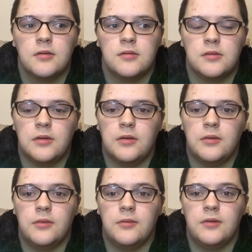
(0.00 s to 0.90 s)
so
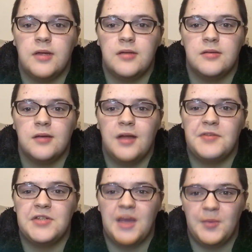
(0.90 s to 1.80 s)
it's kind of a
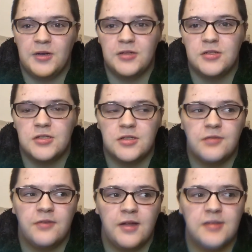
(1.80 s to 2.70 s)
time crunch to
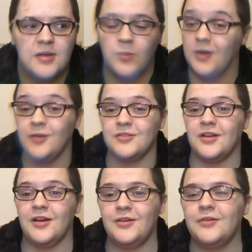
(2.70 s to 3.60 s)
find somewhere else to
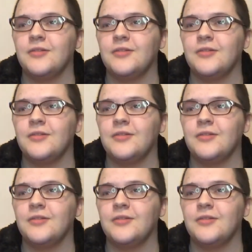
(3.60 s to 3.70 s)
go.